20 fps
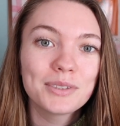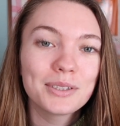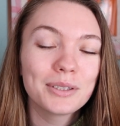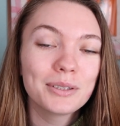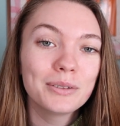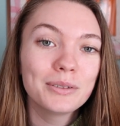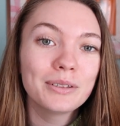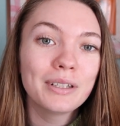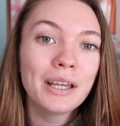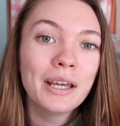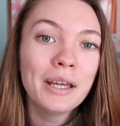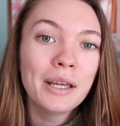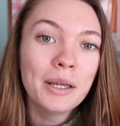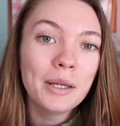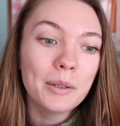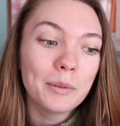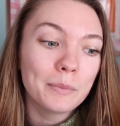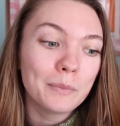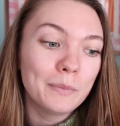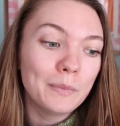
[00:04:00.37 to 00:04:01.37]
soon,
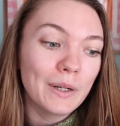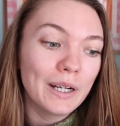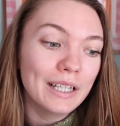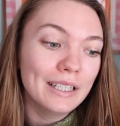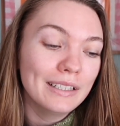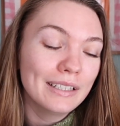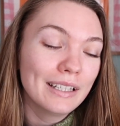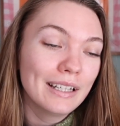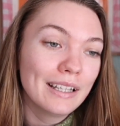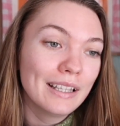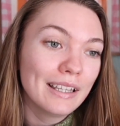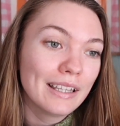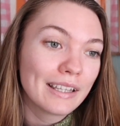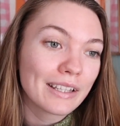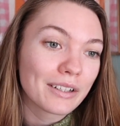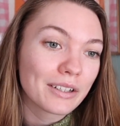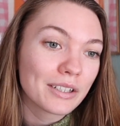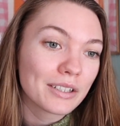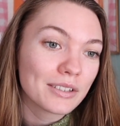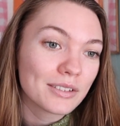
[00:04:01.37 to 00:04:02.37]
but
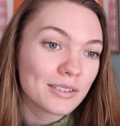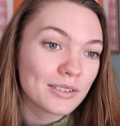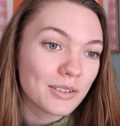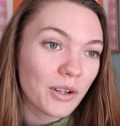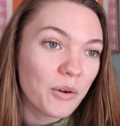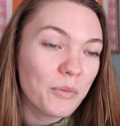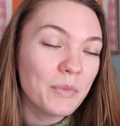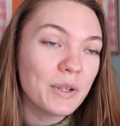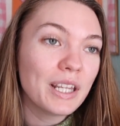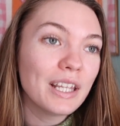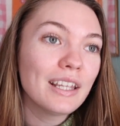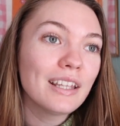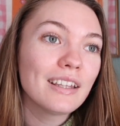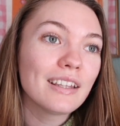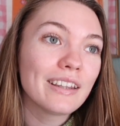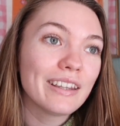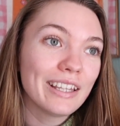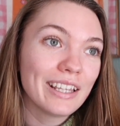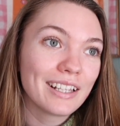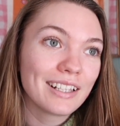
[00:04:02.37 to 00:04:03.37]
there are so many
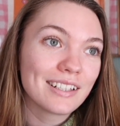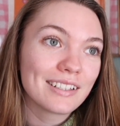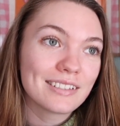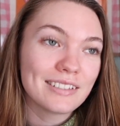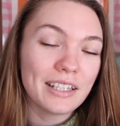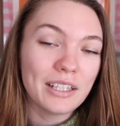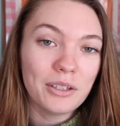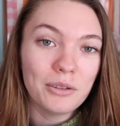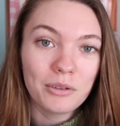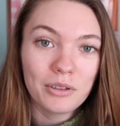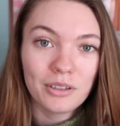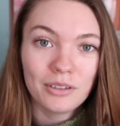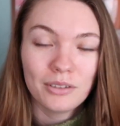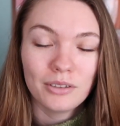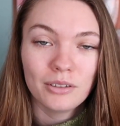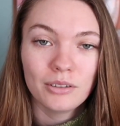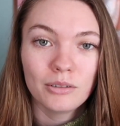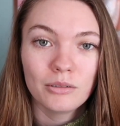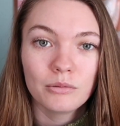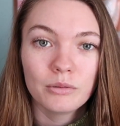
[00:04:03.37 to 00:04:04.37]
things that you can
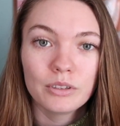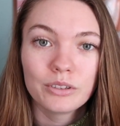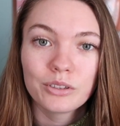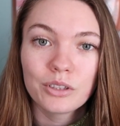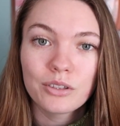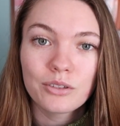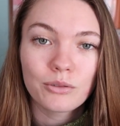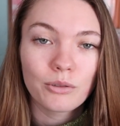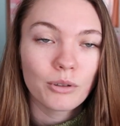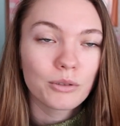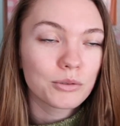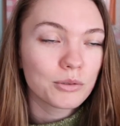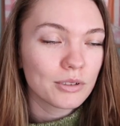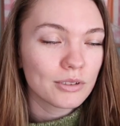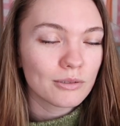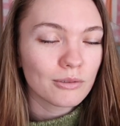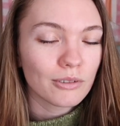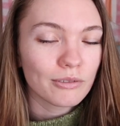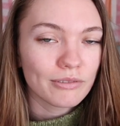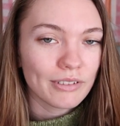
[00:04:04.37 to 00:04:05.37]
do with just grocery
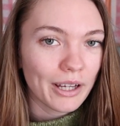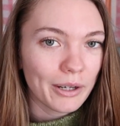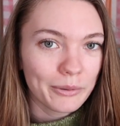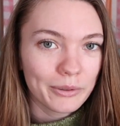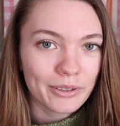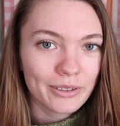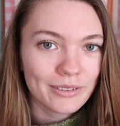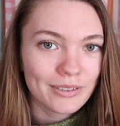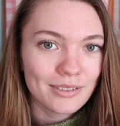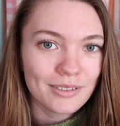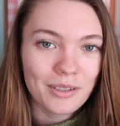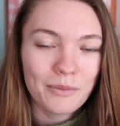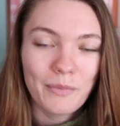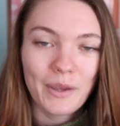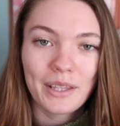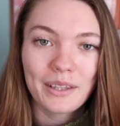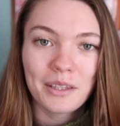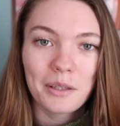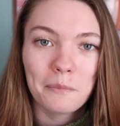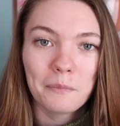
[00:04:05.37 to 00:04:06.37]
store flowers to
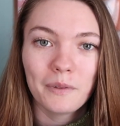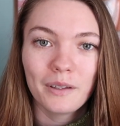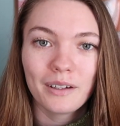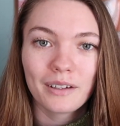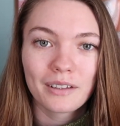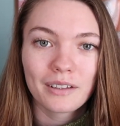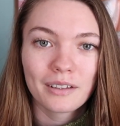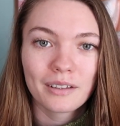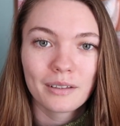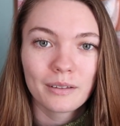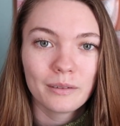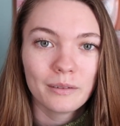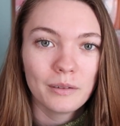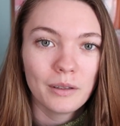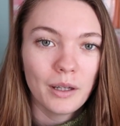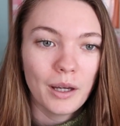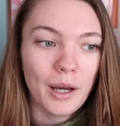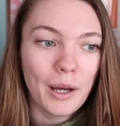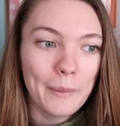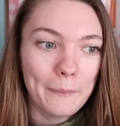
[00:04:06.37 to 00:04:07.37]
make them look
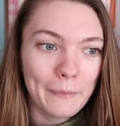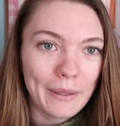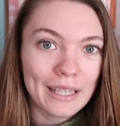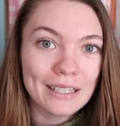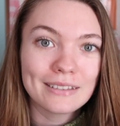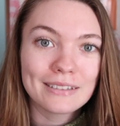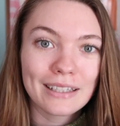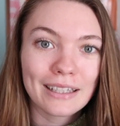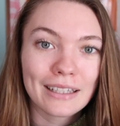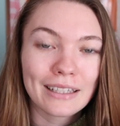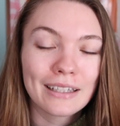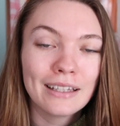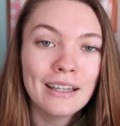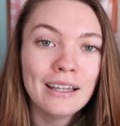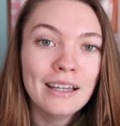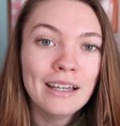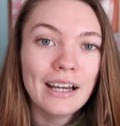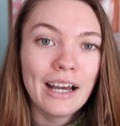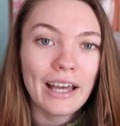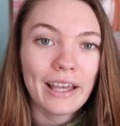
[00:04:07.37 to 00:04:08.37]
amazing.
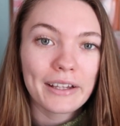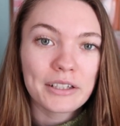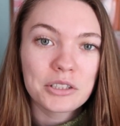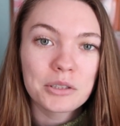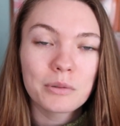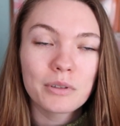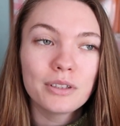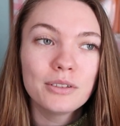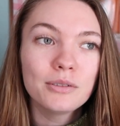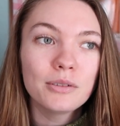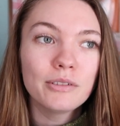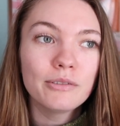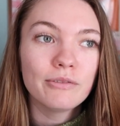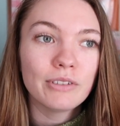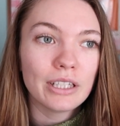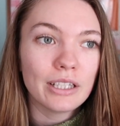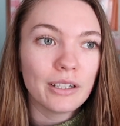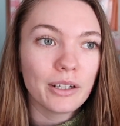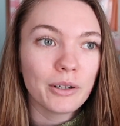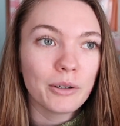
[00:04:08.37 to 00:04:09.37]
I actually want to do a
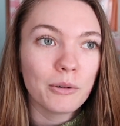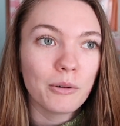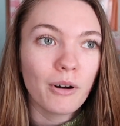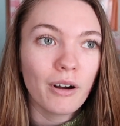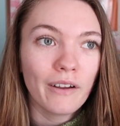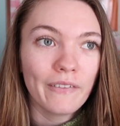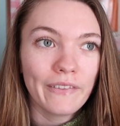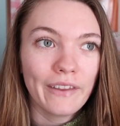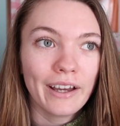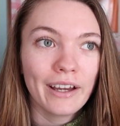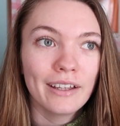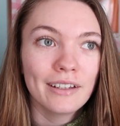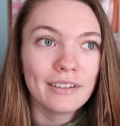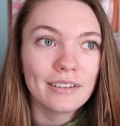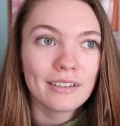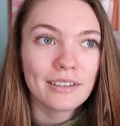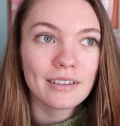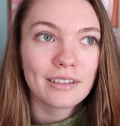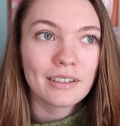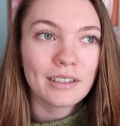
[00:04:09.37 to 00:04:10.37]
video on that
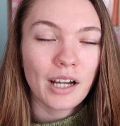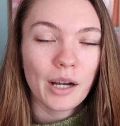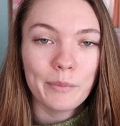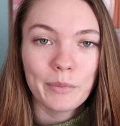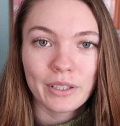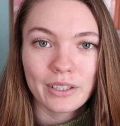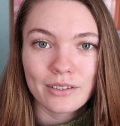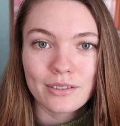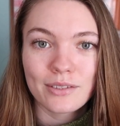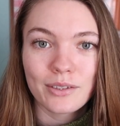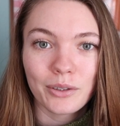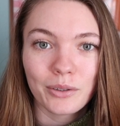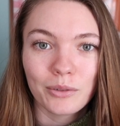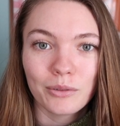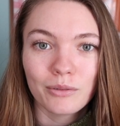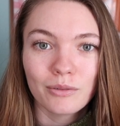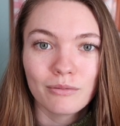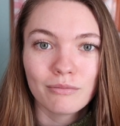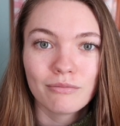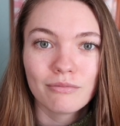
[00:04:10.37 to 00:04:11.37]
coming
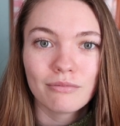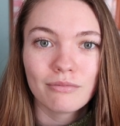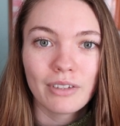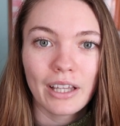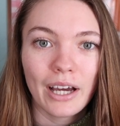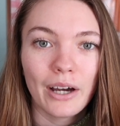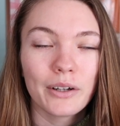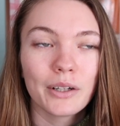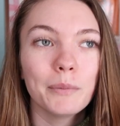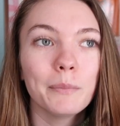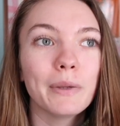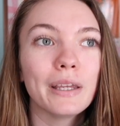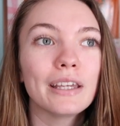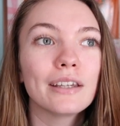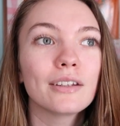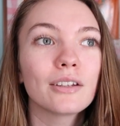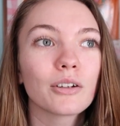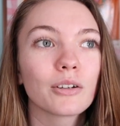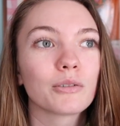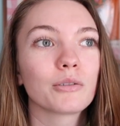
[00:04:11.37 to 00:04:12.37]
soon, how to
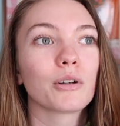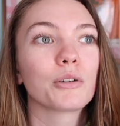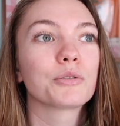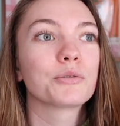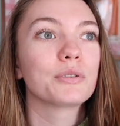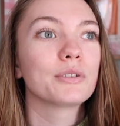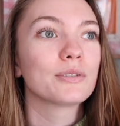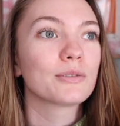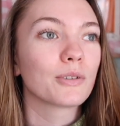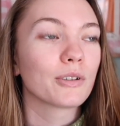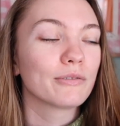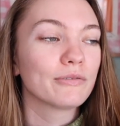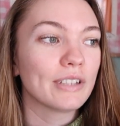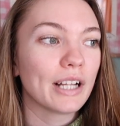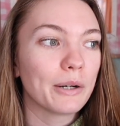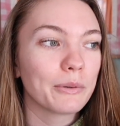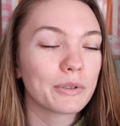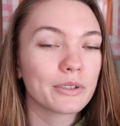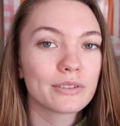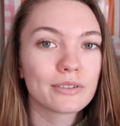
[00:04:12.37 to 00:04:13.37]
make your grocery store
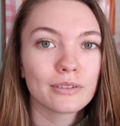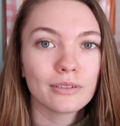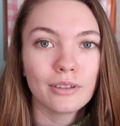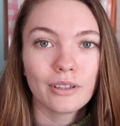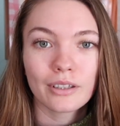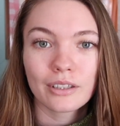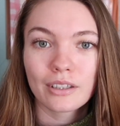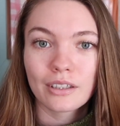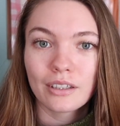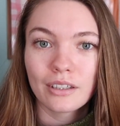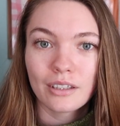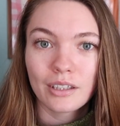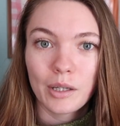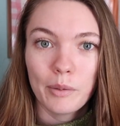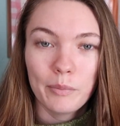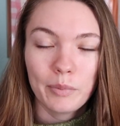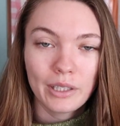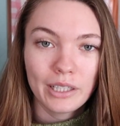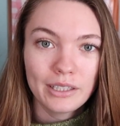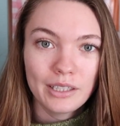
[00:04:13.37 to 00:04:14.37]
flowers look
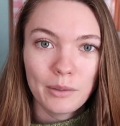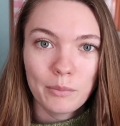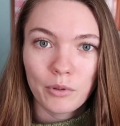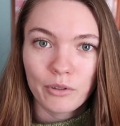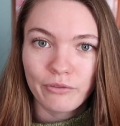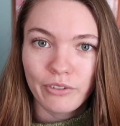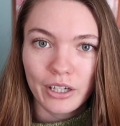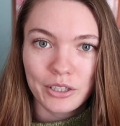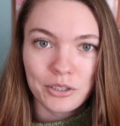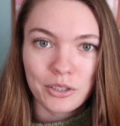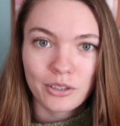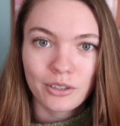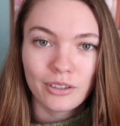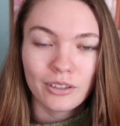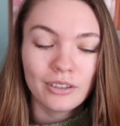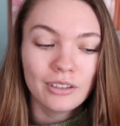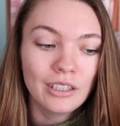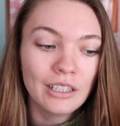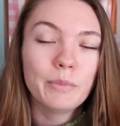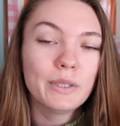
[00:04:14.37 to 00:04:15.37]
completely
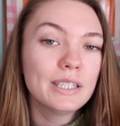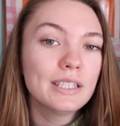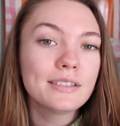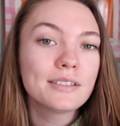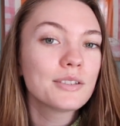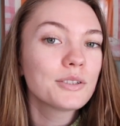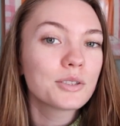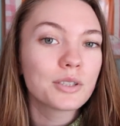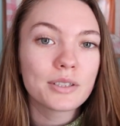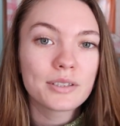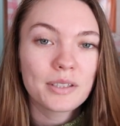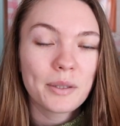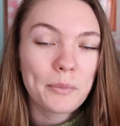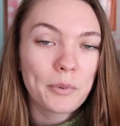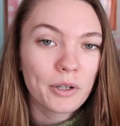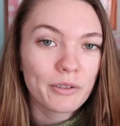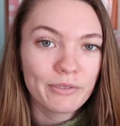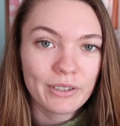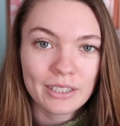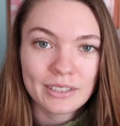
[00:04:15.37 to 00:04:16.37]
professional. But this is just the
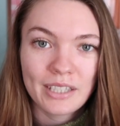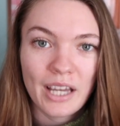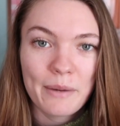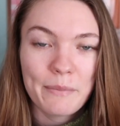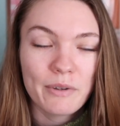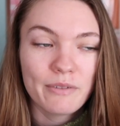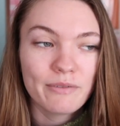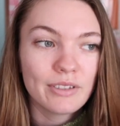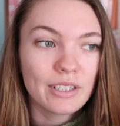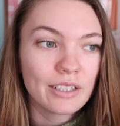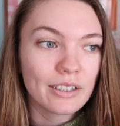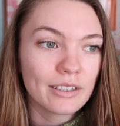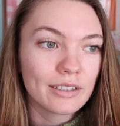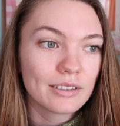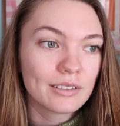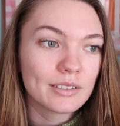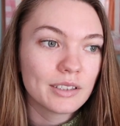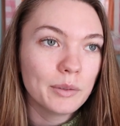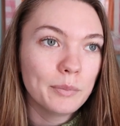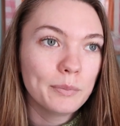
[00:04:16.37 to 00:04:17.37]
perfect time of
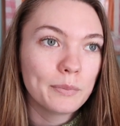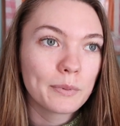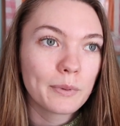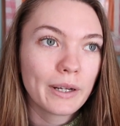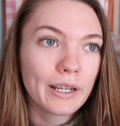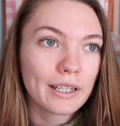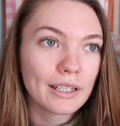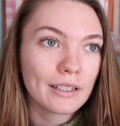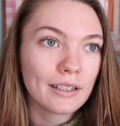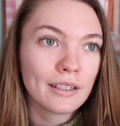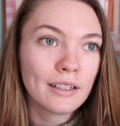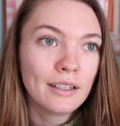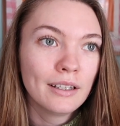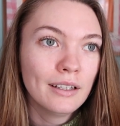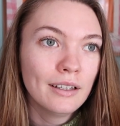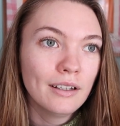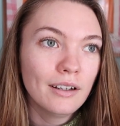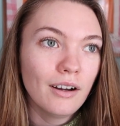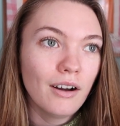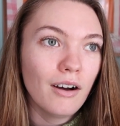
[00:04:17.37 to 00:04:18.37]
year to bring
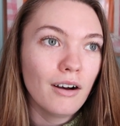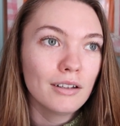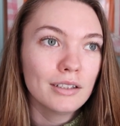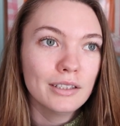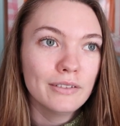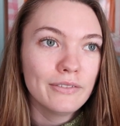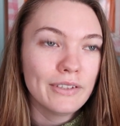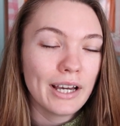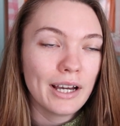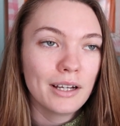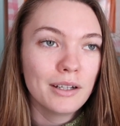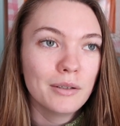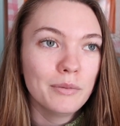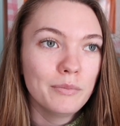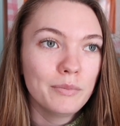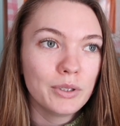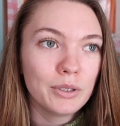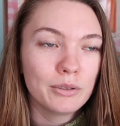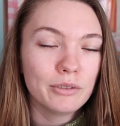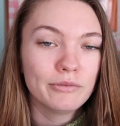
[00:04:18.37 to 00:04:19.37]
all of that
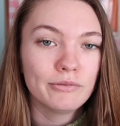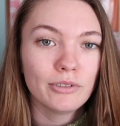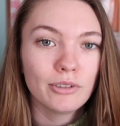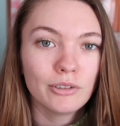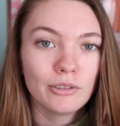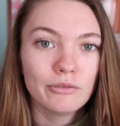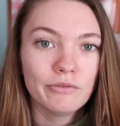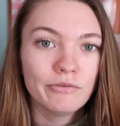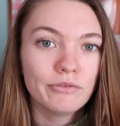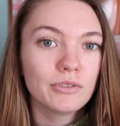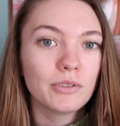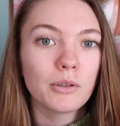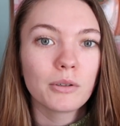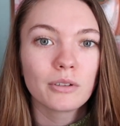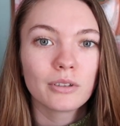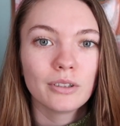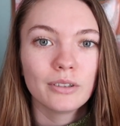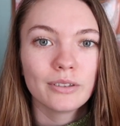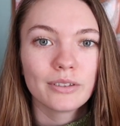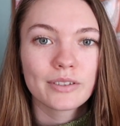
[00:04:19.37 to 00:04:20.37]
beautiful
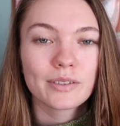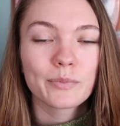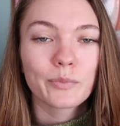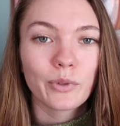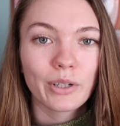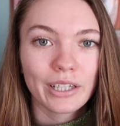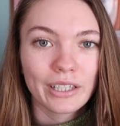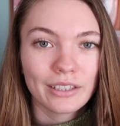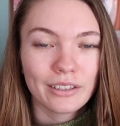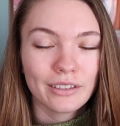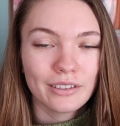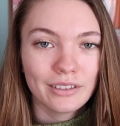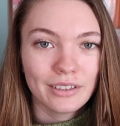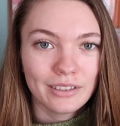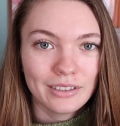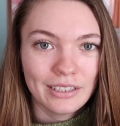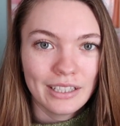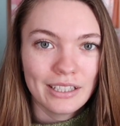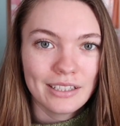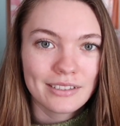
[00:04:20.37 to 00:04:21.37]
floral spring
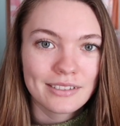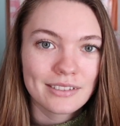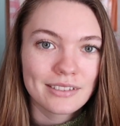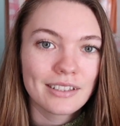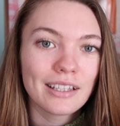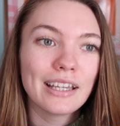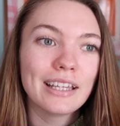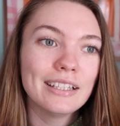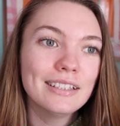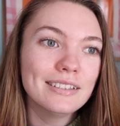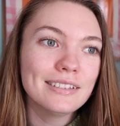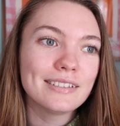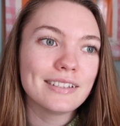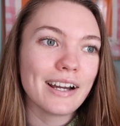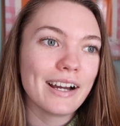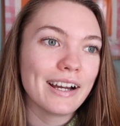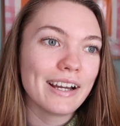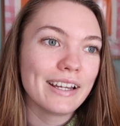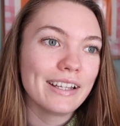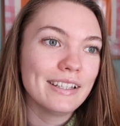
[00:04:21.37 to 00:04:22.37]
goodness
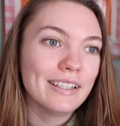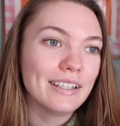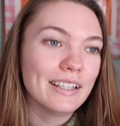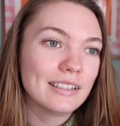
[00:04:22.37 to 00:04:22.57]
inside,